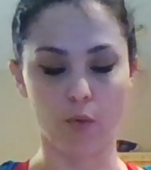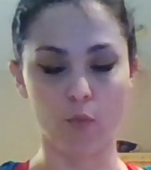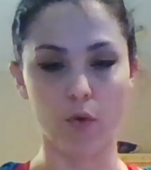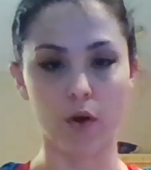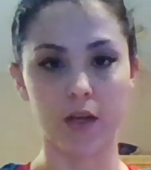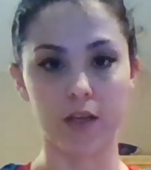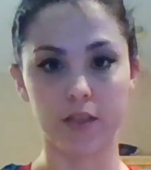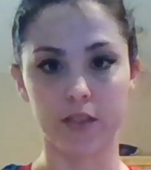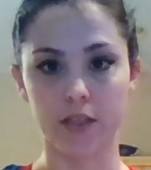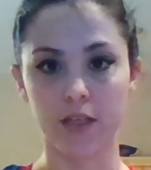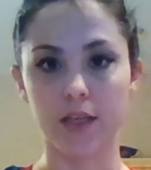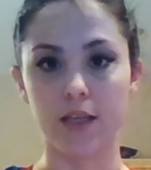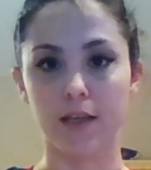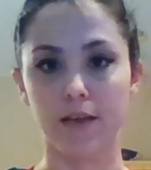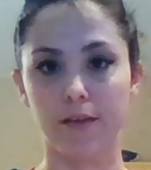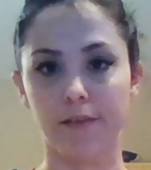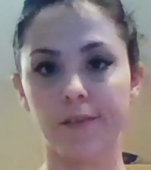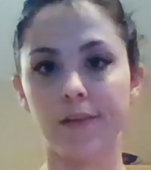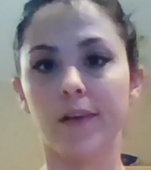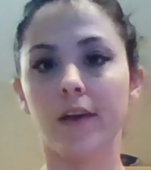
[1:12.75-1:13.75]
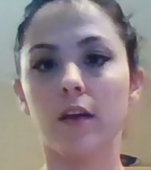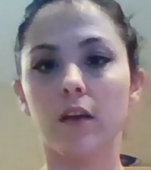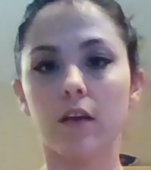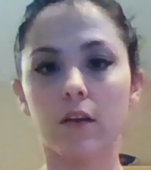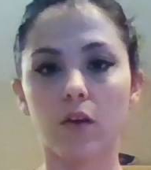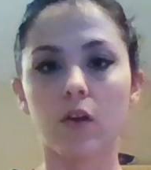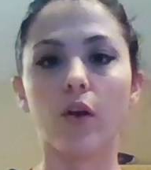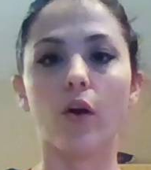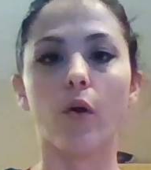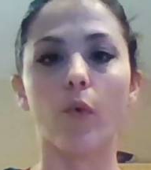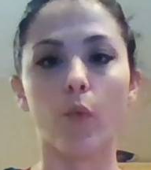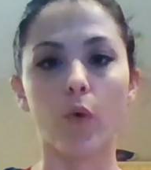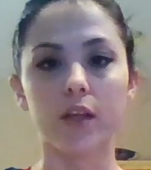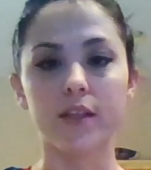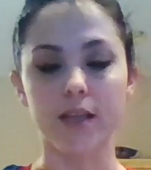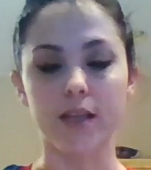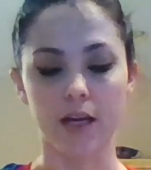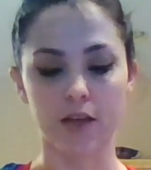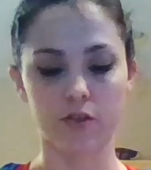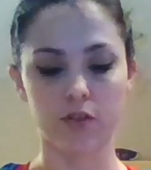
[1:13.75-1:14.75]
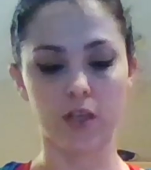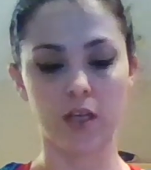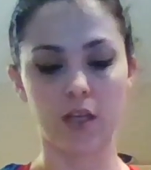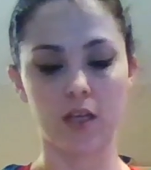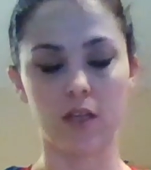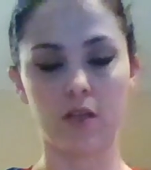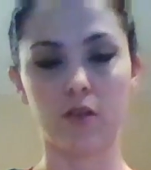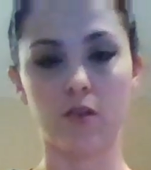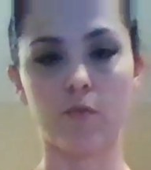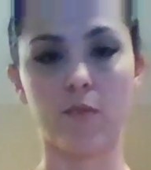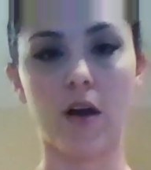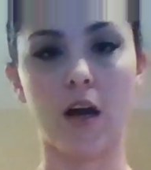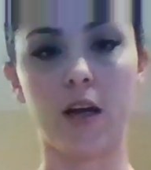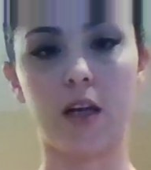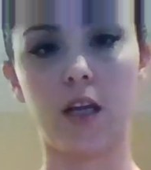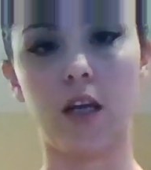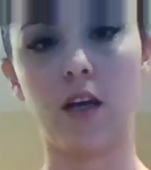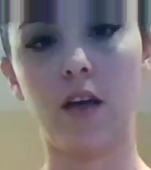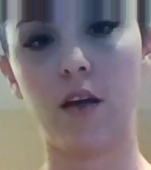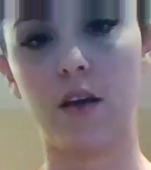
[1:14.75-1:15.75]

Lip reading: what is in, what's actually in your body.